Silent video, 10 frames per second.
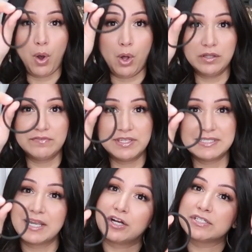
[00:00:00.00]
all of
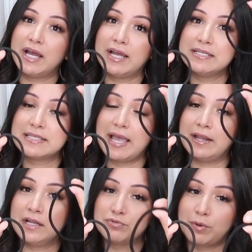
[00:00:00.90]
these hair ties
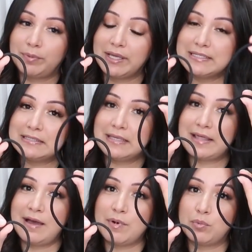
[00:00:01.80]
and replacing
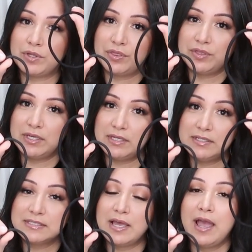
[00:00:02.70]
them with
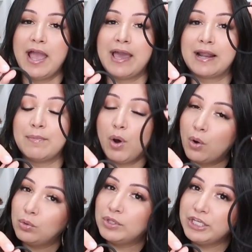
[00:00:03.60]
these. And I'm
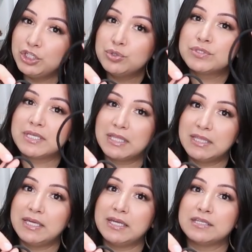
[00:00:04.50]
only using
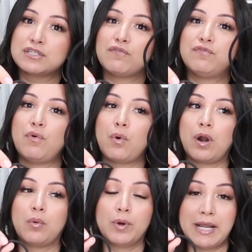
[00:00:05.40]
these
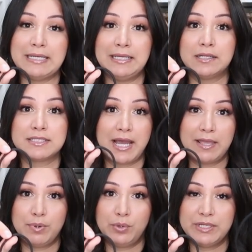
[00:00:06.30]
for when I need a
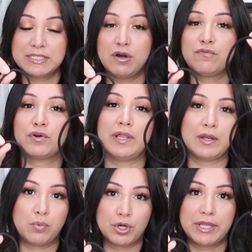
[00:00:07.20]
tight ponytail for
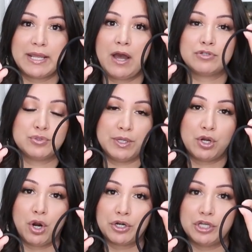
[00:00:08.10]
like working out, doing
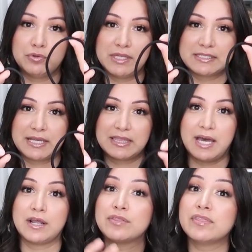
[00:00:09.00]
cardio, things like
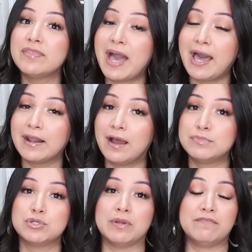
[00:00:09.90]
that. Other than that, I'm
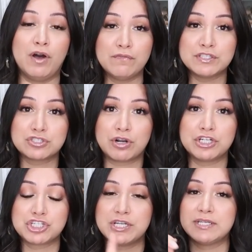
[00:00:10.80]
doing velvet
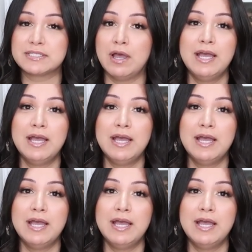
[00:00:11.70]
scrunchies,